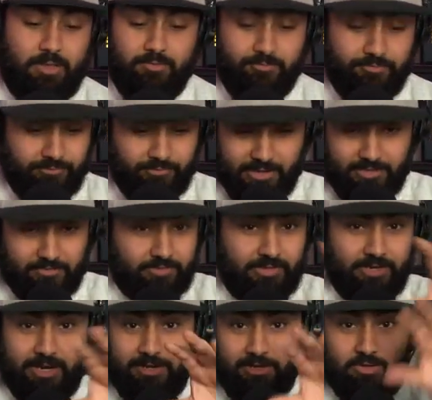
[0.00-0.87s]
fight of
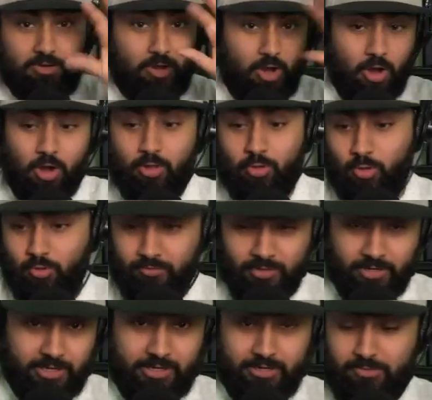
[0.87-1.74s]
the night all
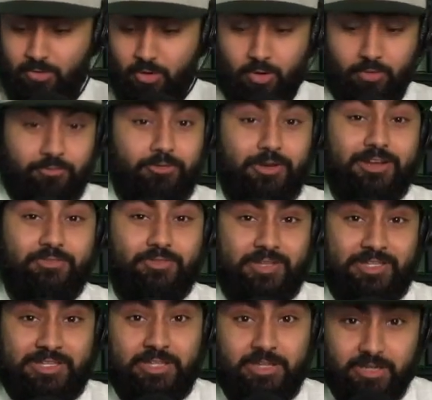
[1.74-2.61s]
over it, or fight of
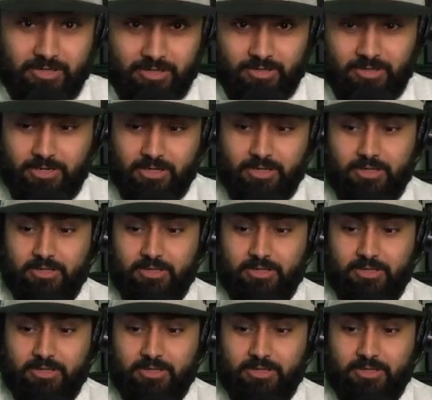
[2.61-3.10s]
the year.